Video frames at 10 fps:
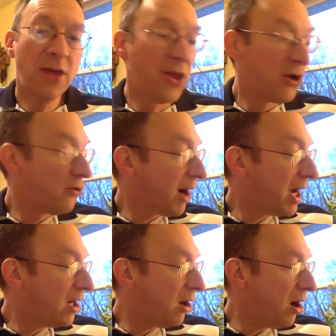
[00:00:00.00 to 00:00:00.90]
The
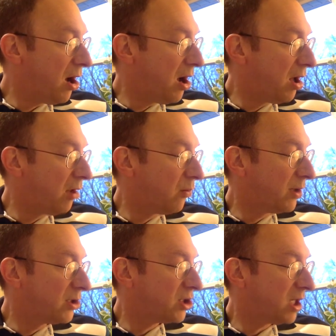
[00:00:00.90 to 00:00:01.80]
great hall,
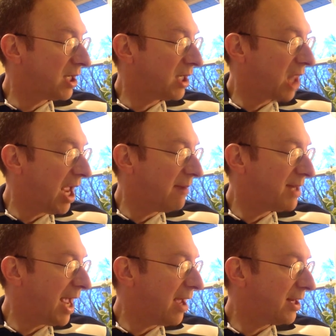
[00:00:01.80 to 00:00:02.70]
when she had climbed
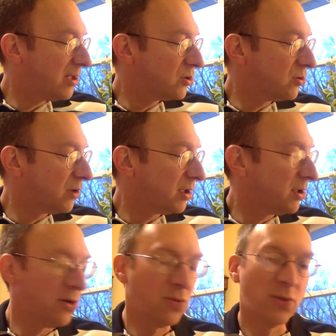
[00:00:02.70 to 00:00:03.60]
out into it,
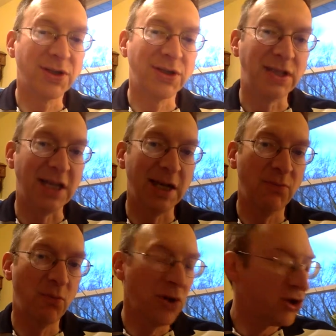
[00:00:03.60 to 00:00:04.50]
was
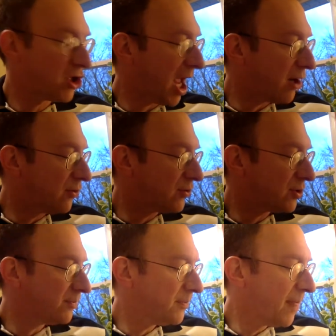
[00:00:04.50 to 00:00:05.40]
dim with
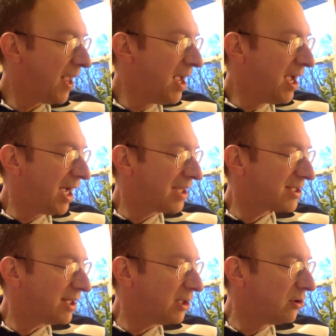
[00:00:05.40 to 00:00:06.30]
shadows. A
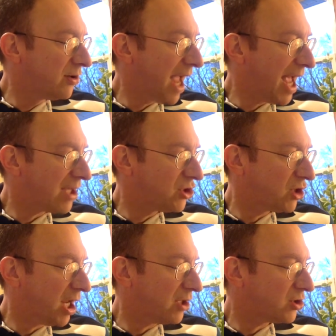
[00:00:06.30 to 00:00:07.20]
single gas
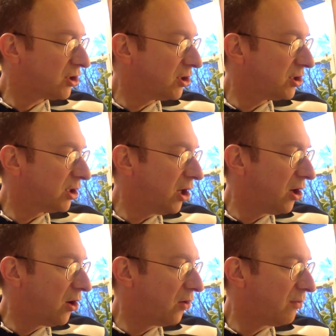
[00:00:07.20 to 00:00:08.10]
jet turned
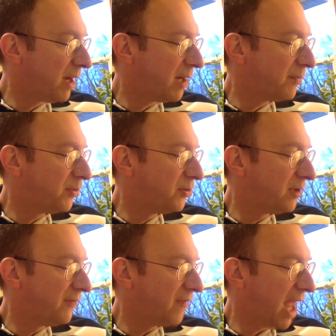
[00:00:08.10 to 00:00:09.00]
low made a
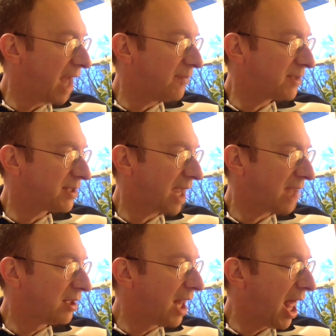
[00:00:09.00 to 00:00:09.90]
pool of light
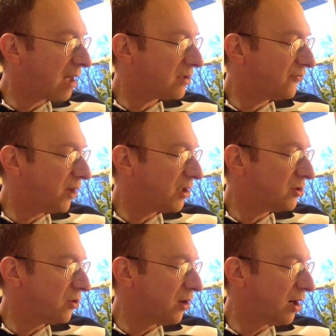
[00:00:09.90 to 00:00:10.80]
beside the locked front
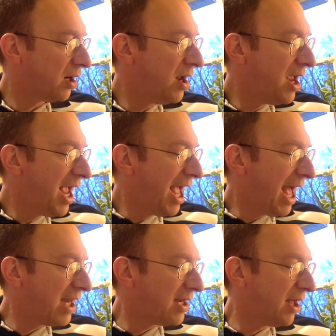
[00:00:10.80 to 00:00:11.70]
door,
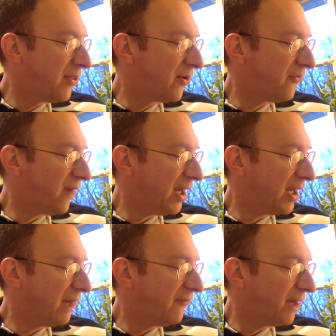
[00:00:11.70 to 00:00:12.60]
and another
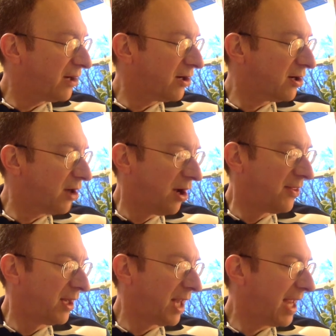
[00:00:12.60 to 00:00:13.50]
faintly flickered
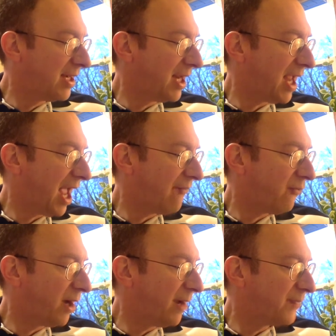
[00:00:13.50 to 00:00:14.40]
on the landing
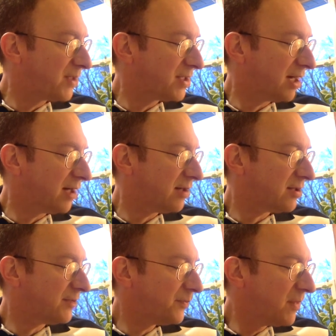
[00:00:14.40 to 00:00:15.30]
halfway up the stairs.